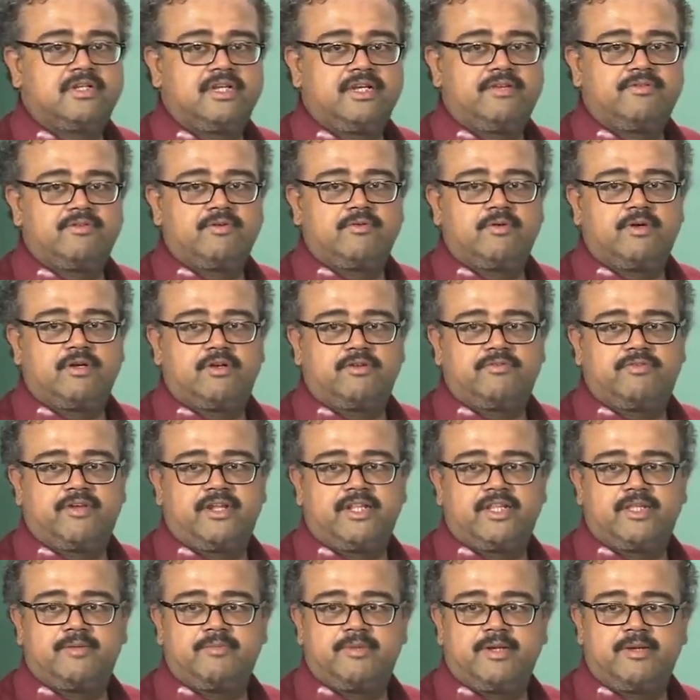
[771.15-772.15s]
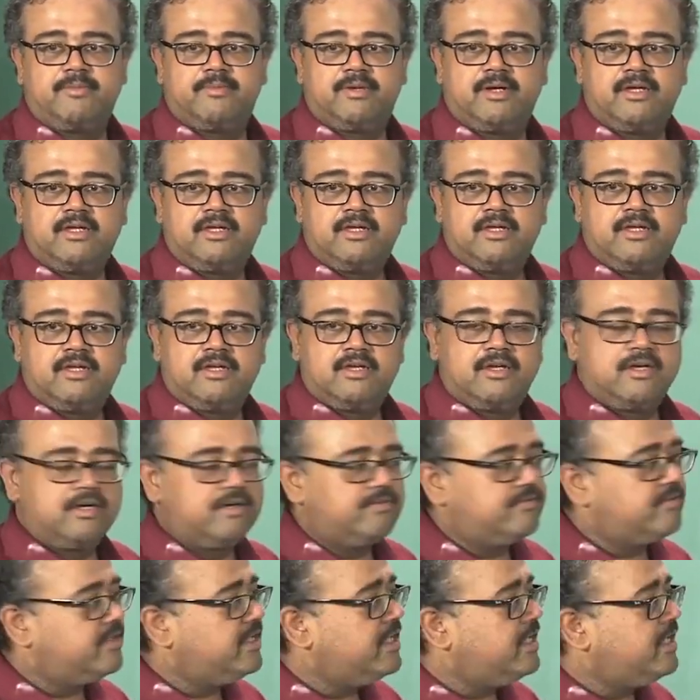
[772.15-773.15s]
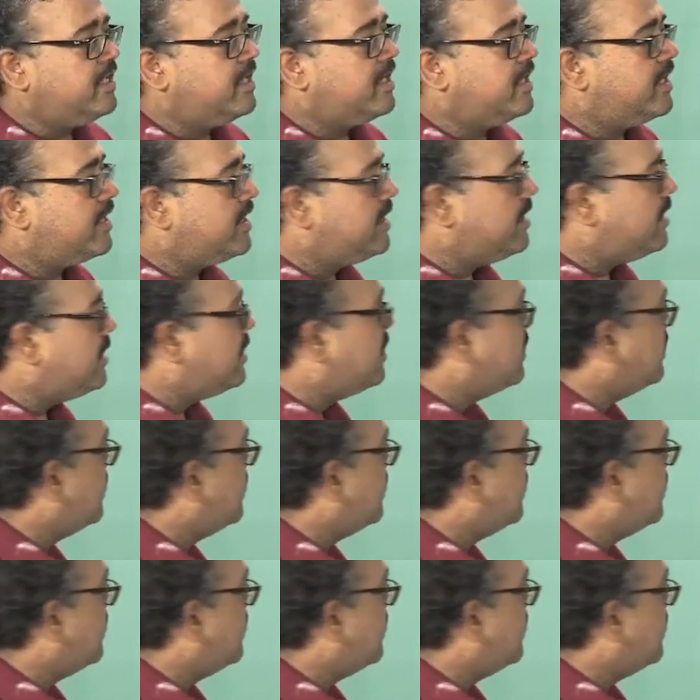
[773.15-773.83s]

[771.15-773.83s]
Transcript: right, if I want to find the minima of the error,